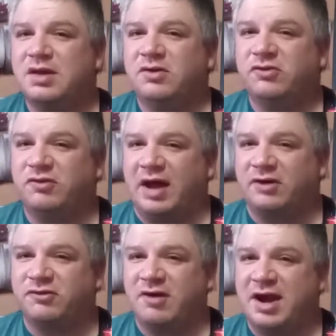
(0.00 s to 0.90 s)
Strike
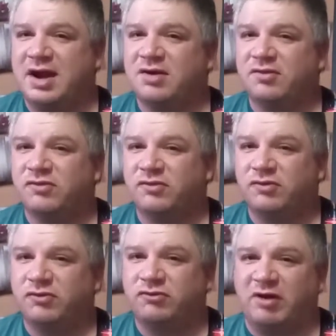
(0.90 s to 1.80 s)
string,
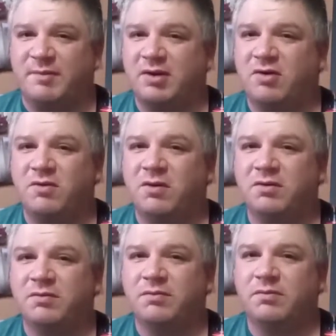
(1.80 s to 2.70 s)
strum a chord,
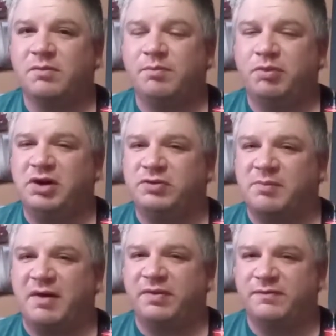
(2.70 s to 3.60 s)
put your
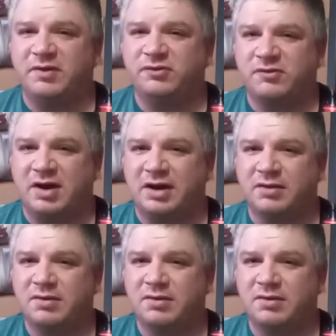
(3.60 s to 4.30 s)
thumb off the fifth string.